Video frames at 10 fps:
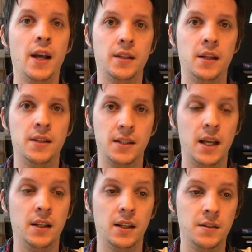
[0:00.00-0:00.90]
at the
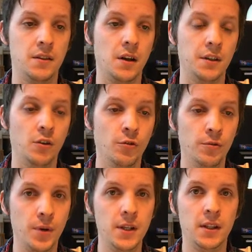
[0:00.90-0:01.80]
state inside
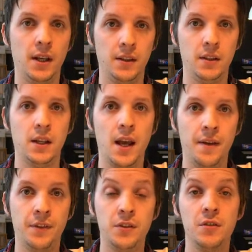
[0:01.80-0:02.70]
Overmind, and it
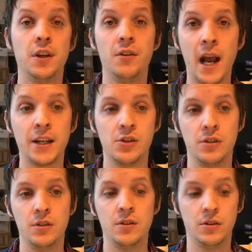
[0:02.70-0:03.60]
can trigger
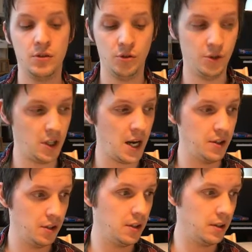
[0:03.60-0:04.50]
actions to
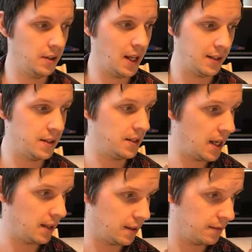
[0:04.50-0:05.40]
change that
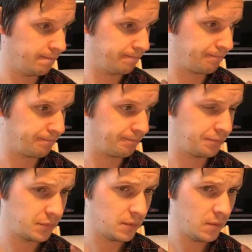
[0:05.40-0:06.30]
state.
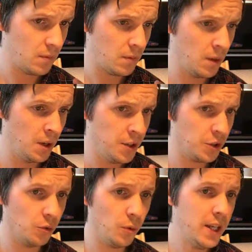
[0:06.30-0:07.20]

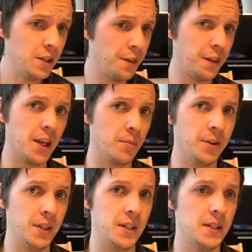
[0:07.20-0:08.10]
So the way you can think
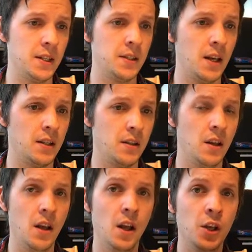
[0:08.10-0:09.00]
about this is that
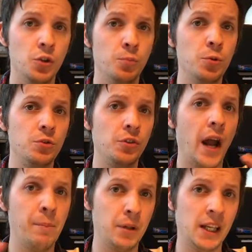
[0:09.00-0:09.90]
you put your
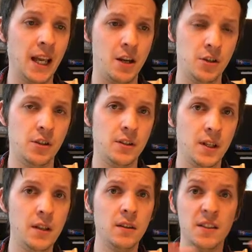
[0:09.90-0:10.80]
application
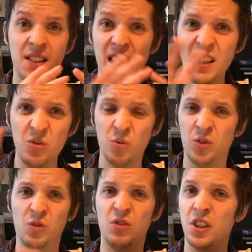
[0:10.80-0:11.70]
state, the state you
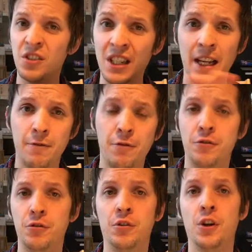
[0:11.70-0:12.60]
want to just live
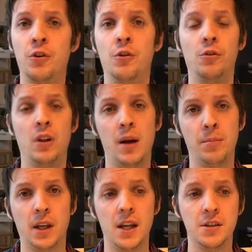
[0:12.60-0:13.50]
through your whole
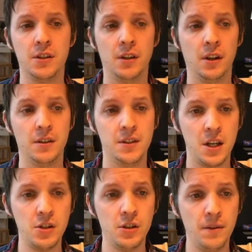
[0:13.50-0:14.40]
application
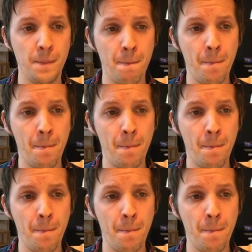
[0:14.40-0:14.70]
session